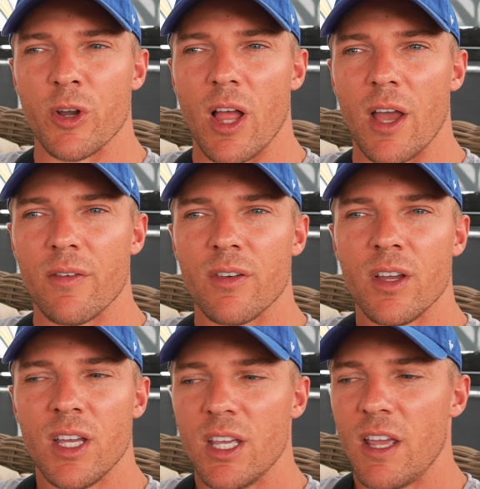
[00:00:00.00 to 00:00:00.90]
your
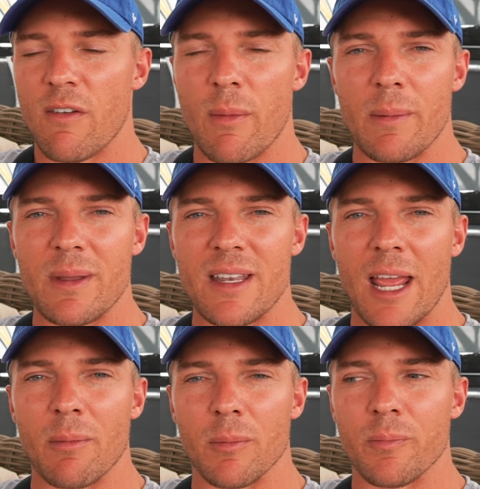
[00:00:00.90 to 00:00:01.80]
life. Even maybe
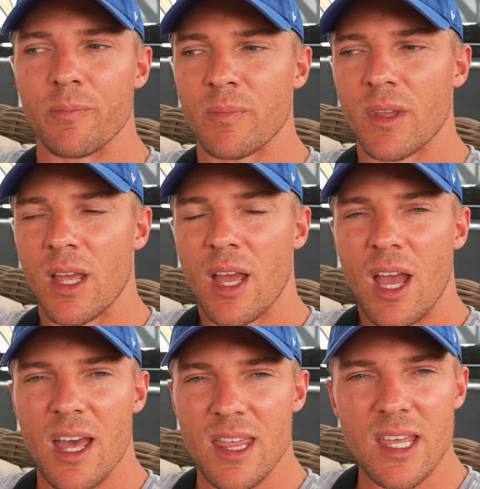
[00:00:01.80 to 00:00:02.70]
name them
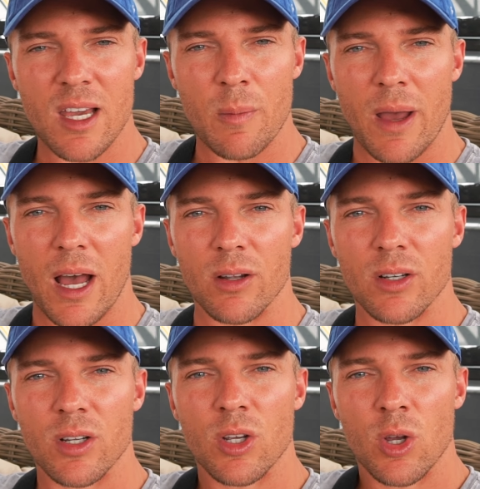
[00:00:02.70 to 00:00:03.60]
and think about
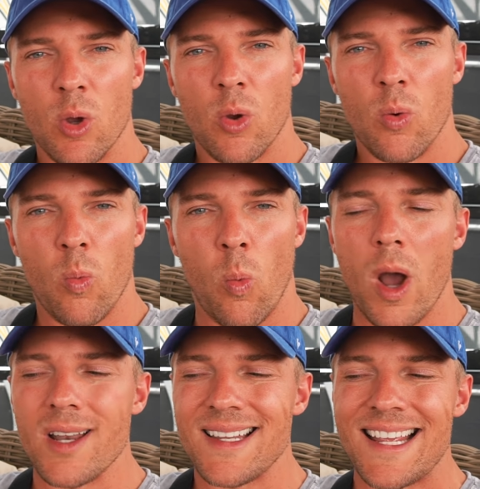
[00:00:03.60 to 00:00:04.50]

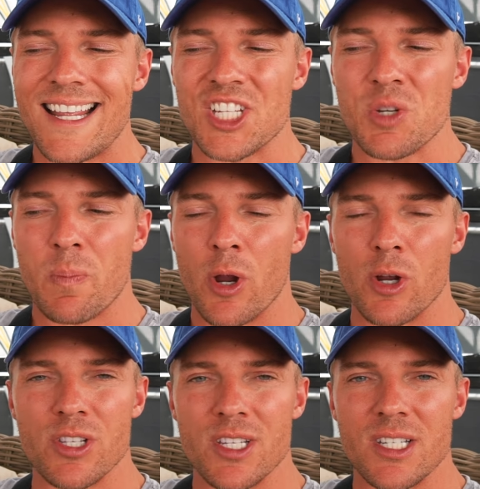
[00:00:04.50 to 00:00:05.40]
what each
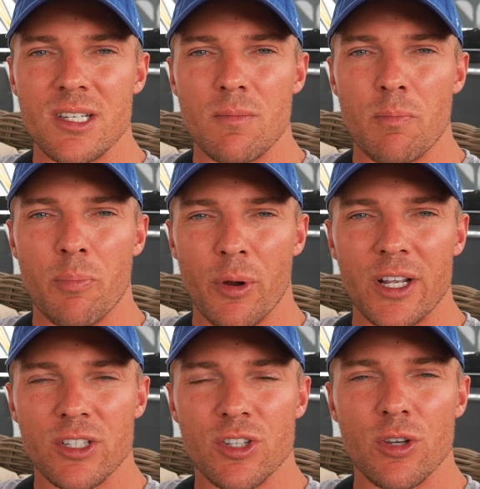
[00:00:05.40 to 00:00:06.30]
person
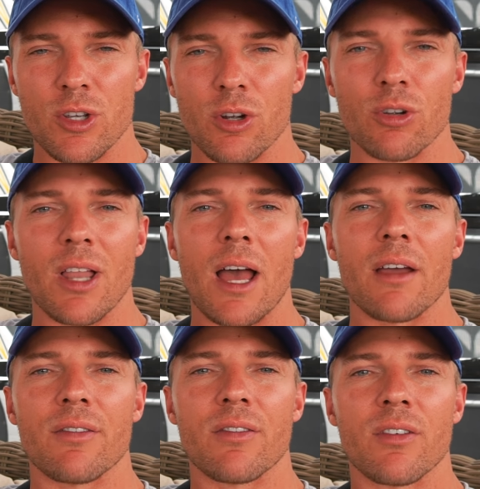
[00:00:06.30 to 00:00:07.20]
brings to your
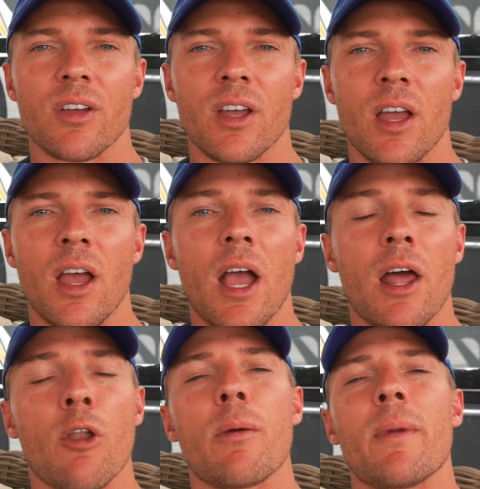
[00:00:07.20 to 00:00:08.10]
life.
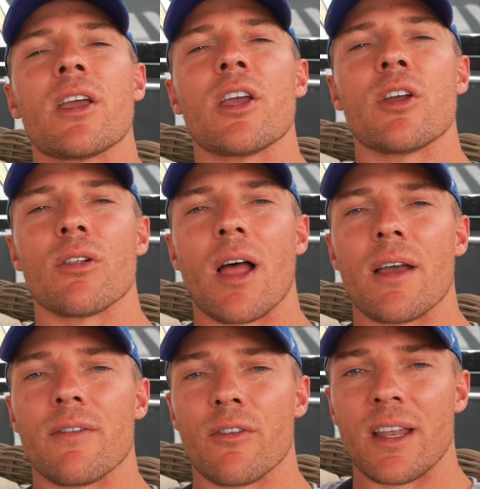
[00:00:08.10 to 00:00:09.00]
And are they making your
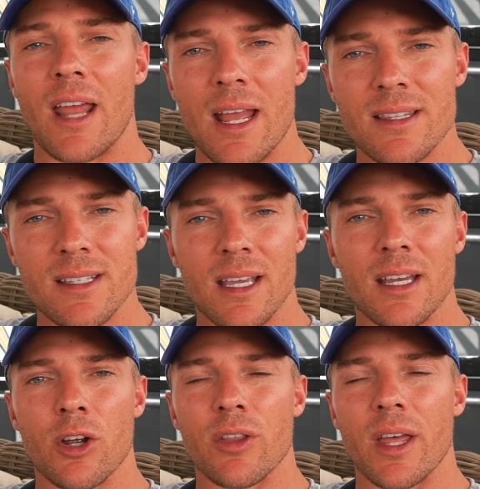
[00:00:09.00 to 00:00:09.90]
life? Are they enhancing
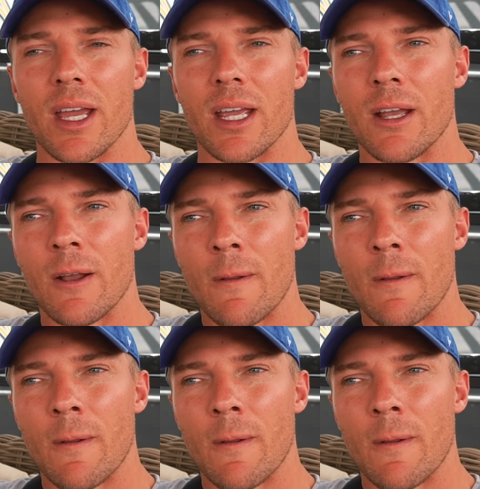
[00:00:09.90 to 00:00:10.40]
it? Are they